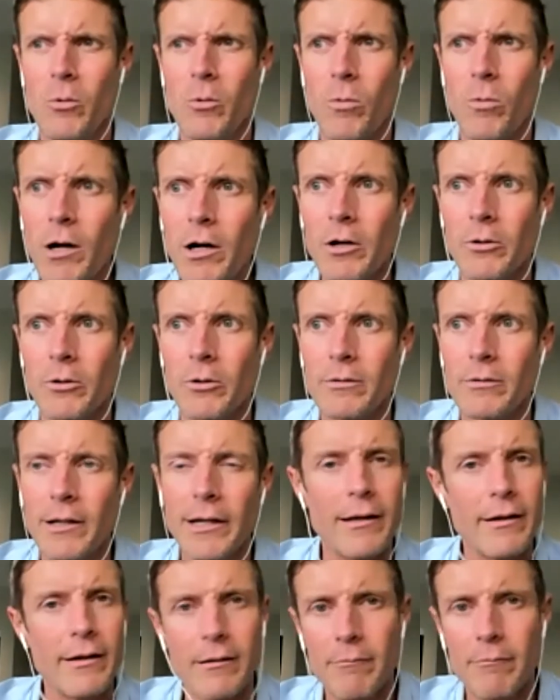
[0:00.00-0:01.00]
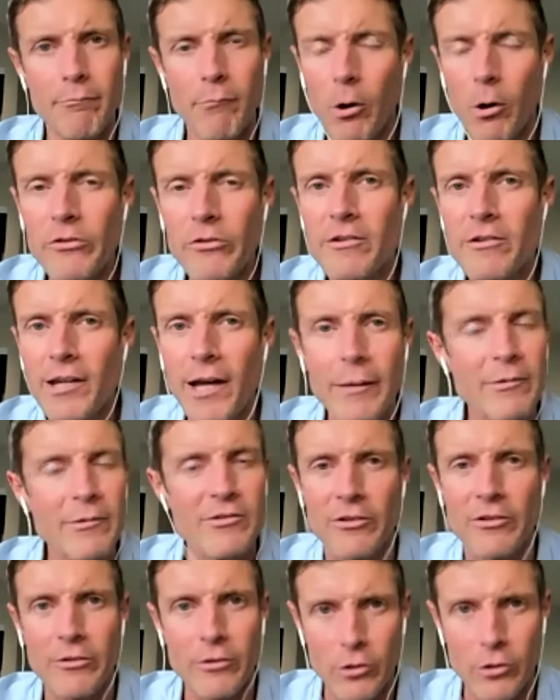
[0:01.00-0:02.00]
whoa. Most of the time, it's
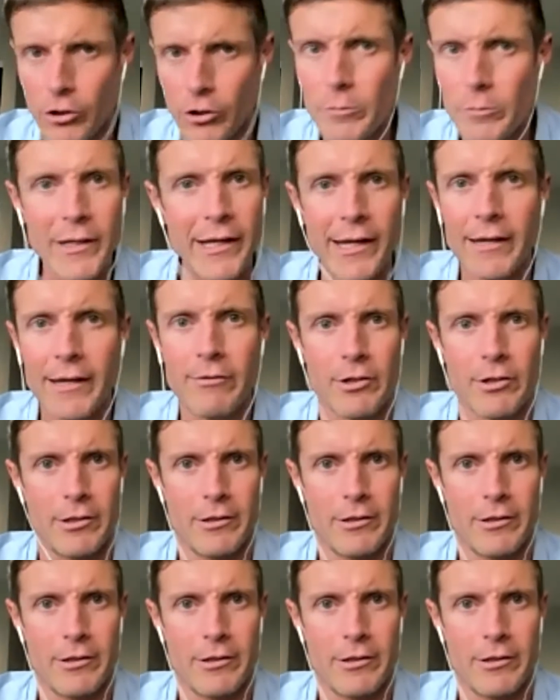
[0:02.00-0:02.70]
just learned behavior.